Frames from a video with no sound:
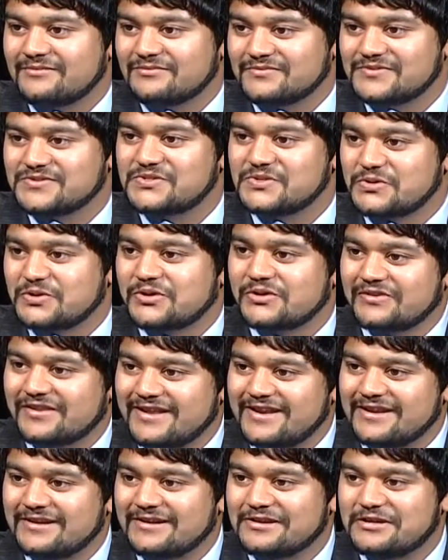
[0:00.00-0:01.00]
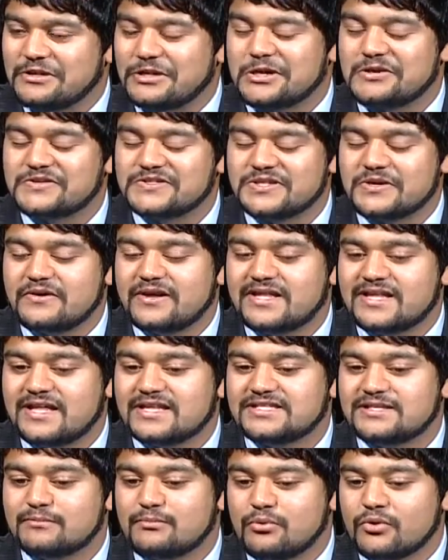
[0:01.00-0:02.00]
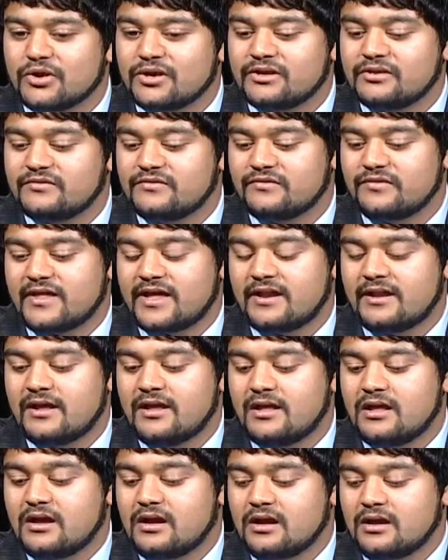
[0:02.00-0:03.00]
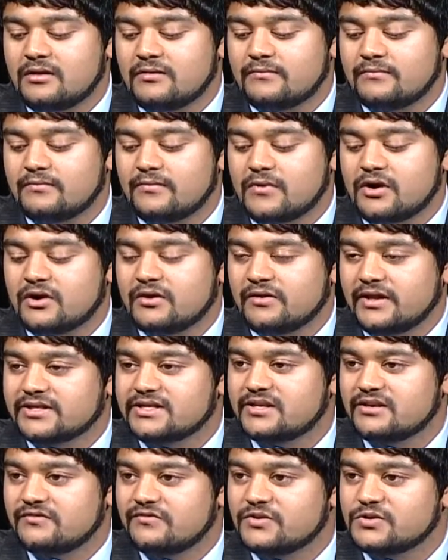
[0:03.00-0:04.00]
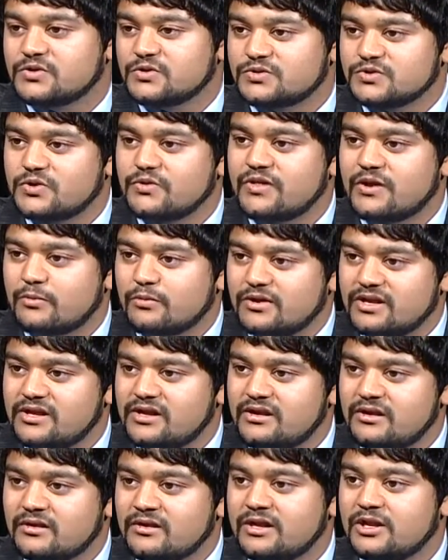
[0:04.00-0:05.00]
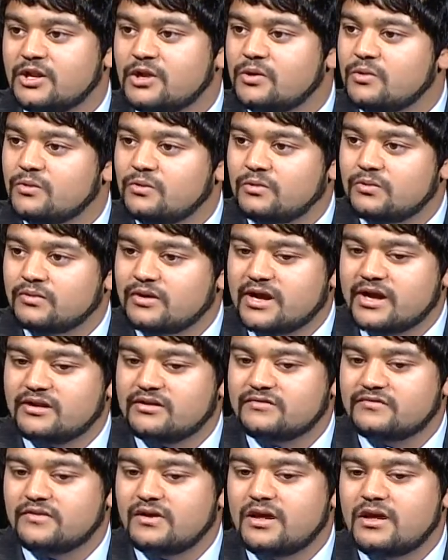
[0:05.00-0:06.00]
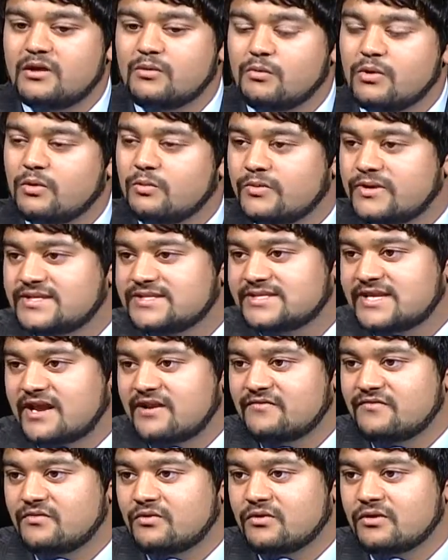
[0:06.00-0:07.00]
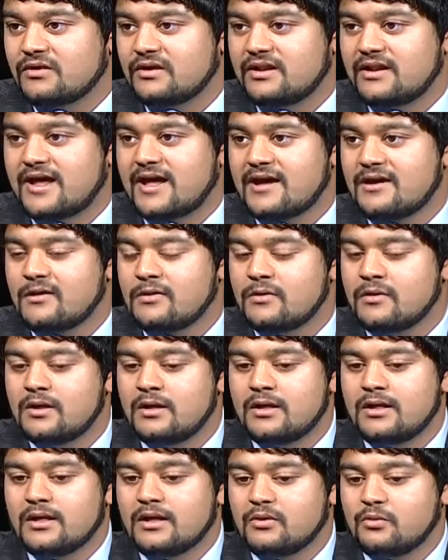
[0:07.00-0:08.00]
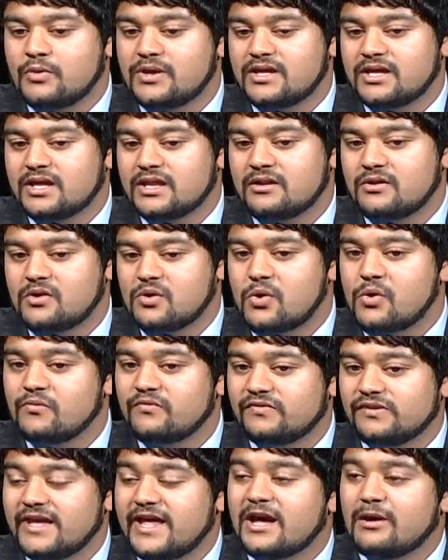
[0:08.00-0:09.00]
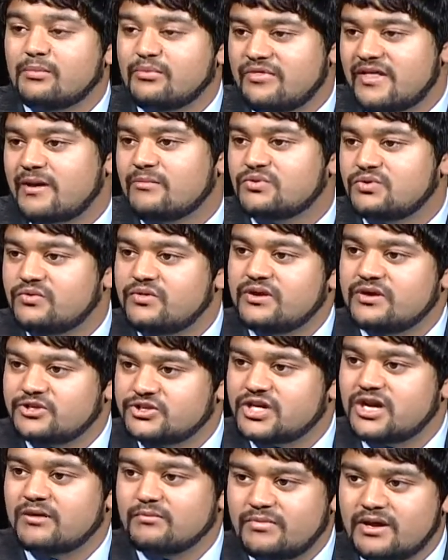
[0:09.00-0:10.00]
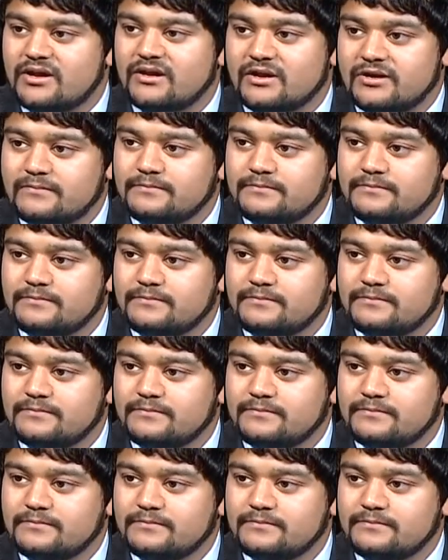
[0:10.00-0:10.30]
sooner or later, you know. So it's important that our elected officials know that we're here and know kind of what we stand for and how we can hopefully help them do their job better.